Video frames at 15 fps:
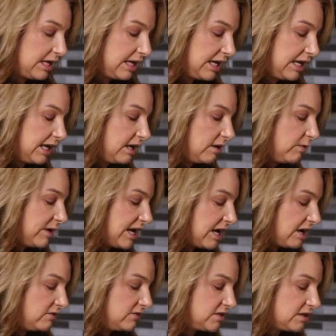and we
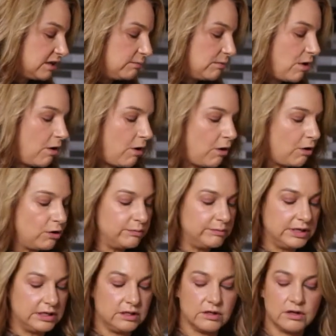have some whole
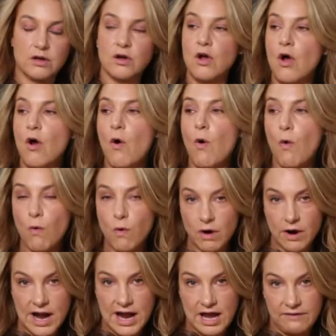milk
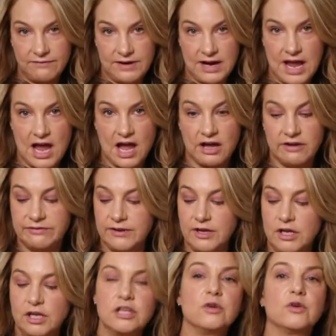or half and half.
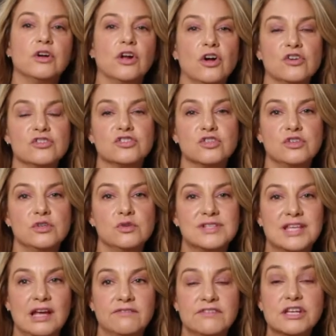You can also use
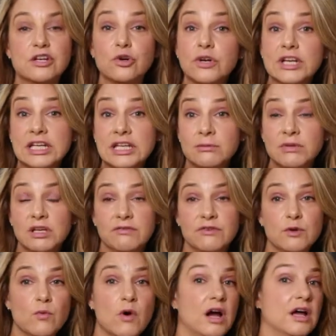heavy cream if
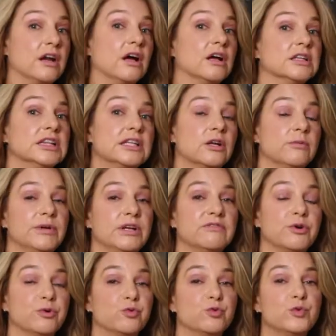you want a little bit of
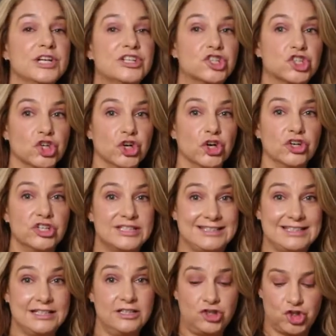a richer
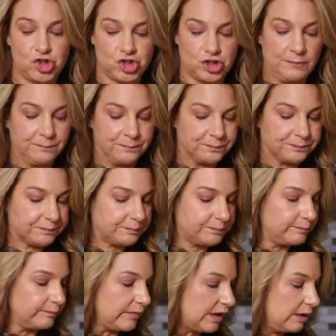dish,
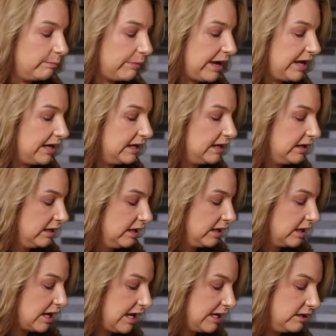but
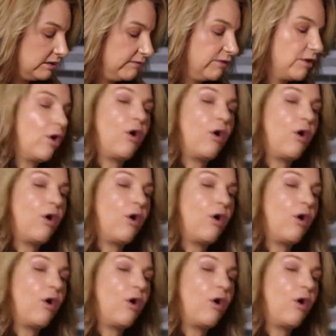kind of the